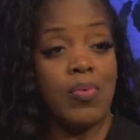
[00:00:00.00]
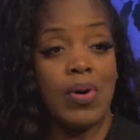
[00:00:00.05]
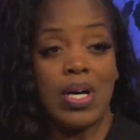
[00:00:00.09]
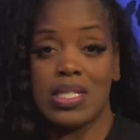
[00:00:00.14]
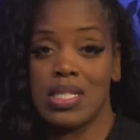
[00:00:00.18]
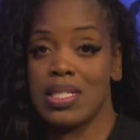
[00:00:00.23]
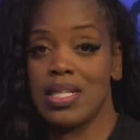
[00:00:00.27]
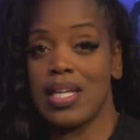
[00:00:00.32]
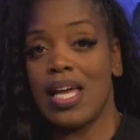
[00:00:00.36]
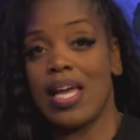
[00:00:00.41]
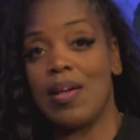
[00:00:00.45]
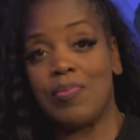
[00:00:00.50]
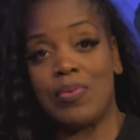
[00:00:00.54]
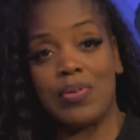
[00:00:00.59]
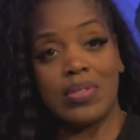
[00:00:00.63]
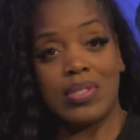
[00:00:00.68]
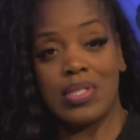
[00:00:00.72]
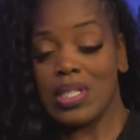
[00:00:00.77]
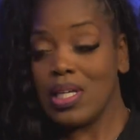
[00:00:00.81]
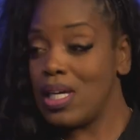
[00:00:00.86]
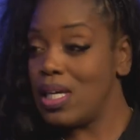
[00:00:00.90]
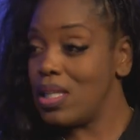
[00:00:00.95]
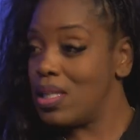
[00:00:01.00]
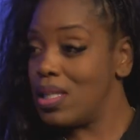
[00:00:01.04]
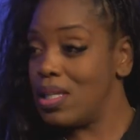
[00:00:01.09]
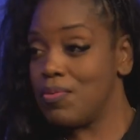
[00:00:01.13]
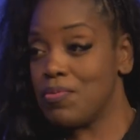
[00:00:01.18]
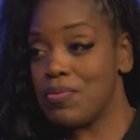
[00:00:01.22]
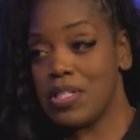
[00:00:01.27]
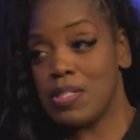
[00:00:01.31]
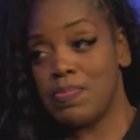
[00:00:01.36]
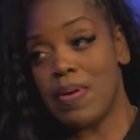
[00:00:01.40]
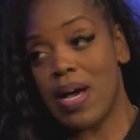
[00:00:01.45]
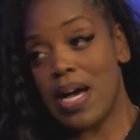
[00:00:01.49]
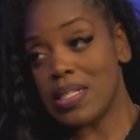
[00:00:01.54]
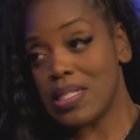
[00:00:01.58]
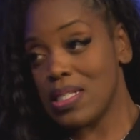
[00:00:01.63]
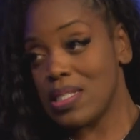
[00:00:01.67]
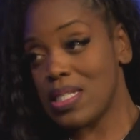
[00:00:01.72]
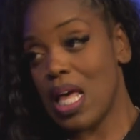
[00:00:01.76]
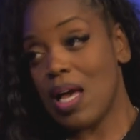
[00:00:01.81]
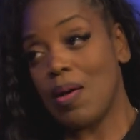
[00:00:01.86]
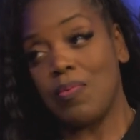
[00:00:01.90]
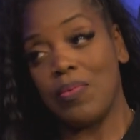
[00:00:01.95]
wasn't able to get the
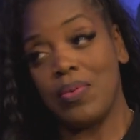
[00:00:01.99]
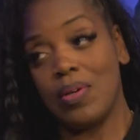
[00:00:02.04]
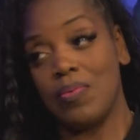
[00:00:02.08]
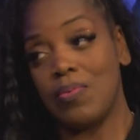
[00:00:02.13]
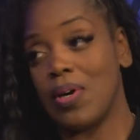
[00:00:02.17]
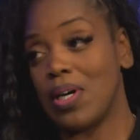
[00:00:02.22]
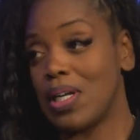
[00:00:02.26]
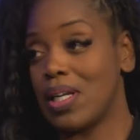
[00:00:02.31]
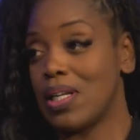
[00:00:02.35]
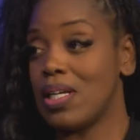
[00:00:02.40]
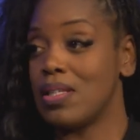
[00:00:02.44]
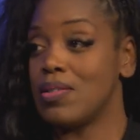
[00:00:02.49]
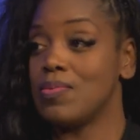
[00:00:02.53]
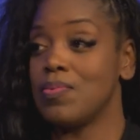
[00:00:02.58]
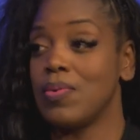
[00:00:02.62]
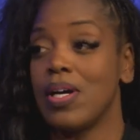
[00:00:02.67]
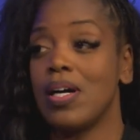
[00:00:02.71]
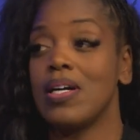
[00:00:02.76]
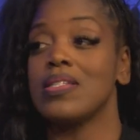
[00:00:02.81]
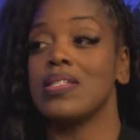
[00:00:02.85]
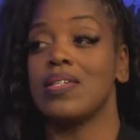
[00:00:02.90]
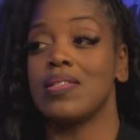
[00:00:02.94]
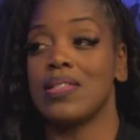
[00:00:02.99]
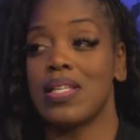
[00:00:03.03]
responses that we wanted as well. Mm-hmm. So